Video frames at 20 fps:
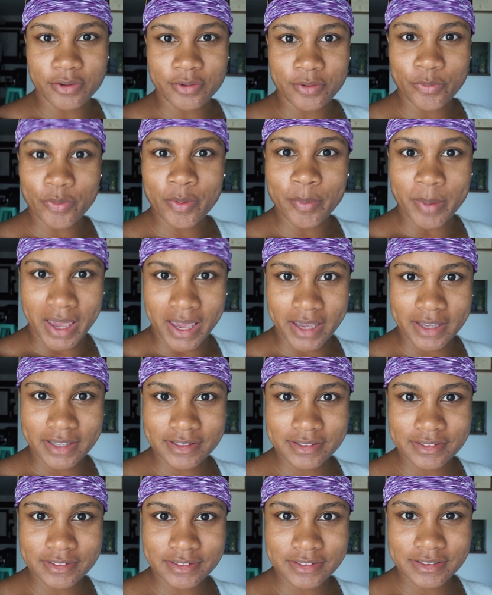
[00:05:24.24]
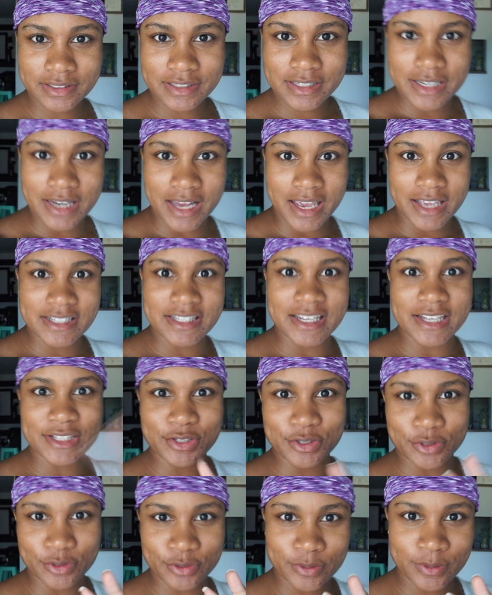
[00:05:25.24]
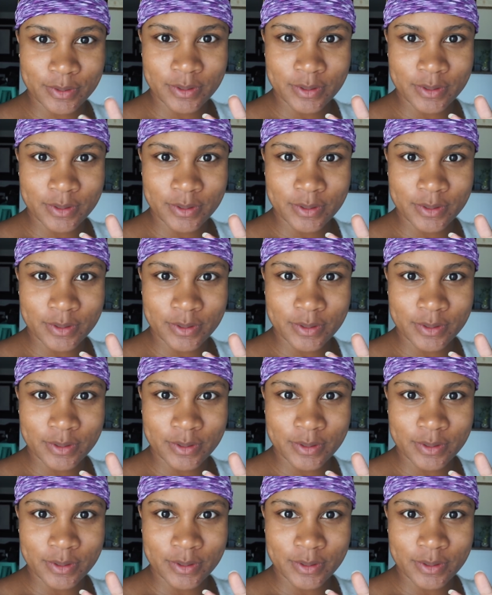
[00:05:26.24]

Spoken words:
We're back. Today is day 2.